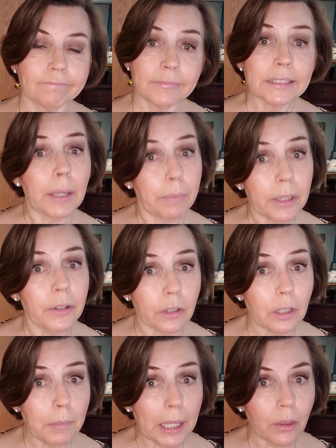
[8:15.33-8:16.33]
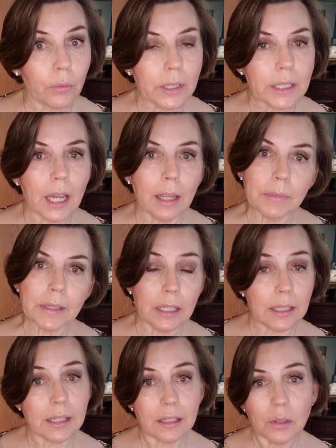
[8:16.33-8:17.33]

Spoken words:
Something you're going to make 3 times because